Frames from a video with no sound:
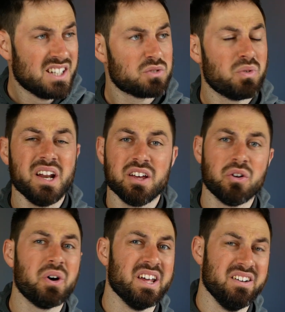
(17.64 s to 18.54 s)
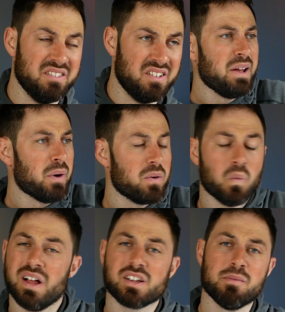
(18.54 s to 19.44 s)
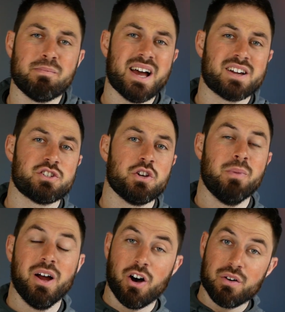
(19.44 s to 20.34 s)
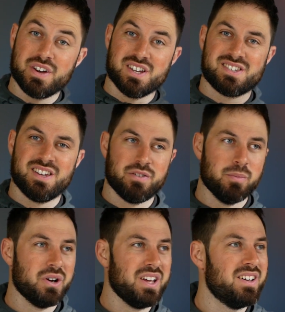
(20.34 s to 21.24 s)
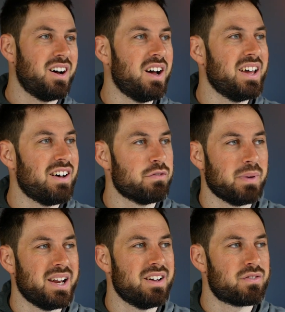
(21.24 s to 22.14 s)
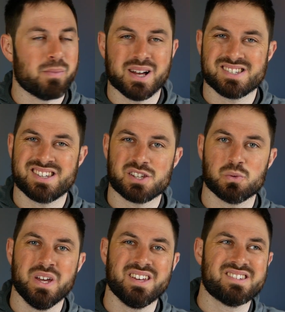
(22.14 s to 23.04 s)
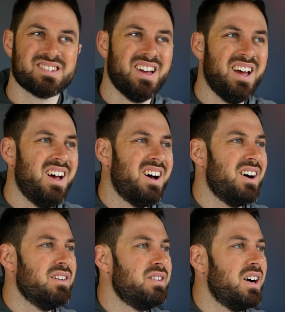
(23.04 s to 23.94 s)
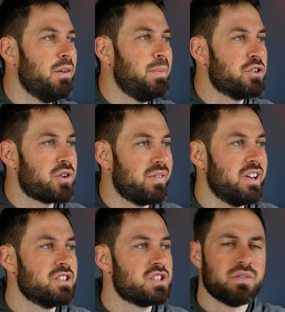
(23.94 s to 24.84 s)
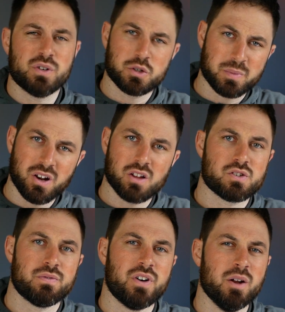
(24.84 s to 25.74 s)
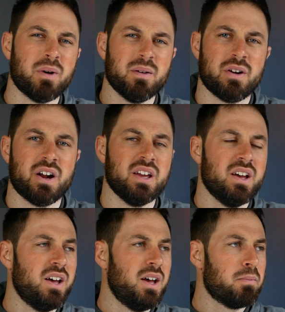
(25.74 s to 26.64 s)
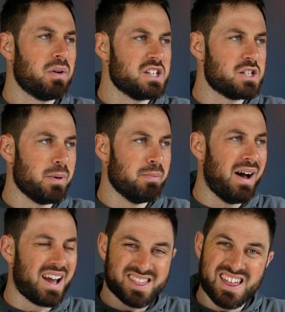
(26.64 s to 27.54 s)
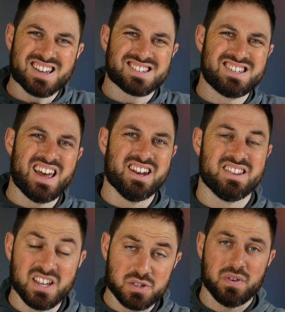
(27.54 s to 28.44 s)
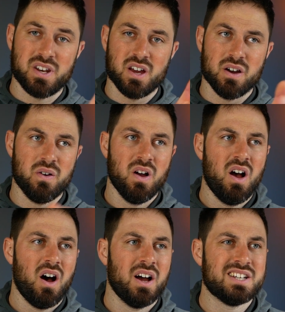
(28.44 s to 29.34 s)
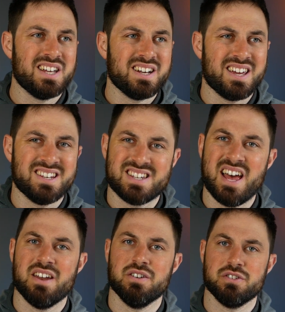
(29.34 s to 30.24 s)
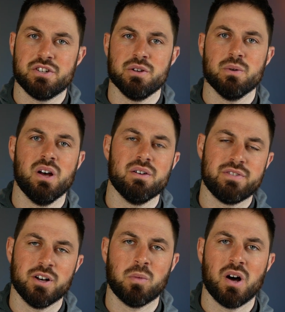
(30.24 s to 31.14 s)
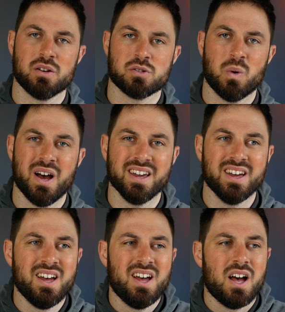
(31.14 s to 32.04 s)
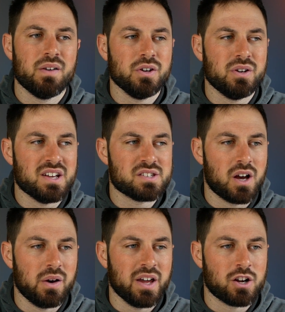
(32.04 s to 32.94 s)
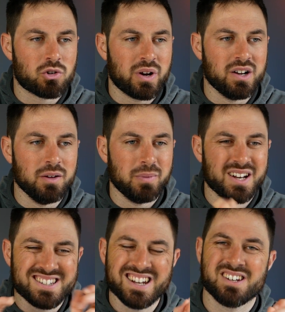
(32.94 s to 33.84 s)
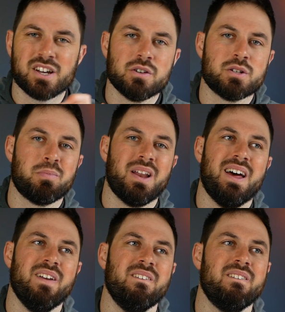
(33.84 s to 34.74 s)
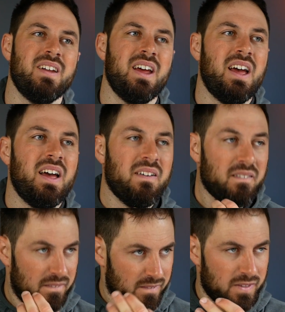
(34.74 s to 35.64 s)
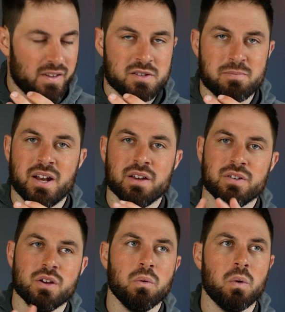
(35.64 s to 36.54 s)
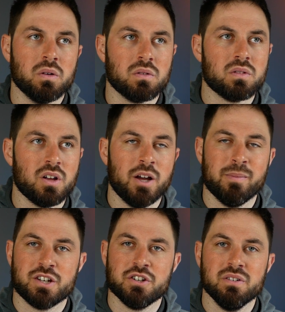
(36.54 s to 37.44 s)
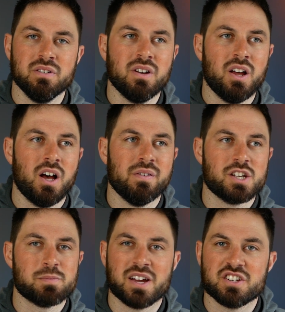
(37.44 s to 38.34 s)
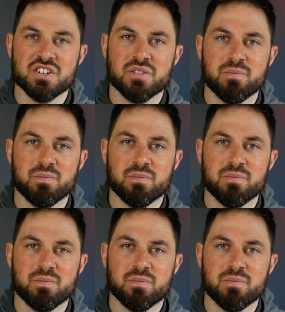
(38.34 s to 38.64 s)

It's really annoying. Anyway, welcome back to my office, everybody. I haven't been here for about 6 weeks. I've been traveling and stuff, which has been lots of fun, but I'm very pleased to be back. That said, this video I did intend to film while I was away a few days ago in Greenland, but it didn't go to plan, as many of you will, I imagine, have expected.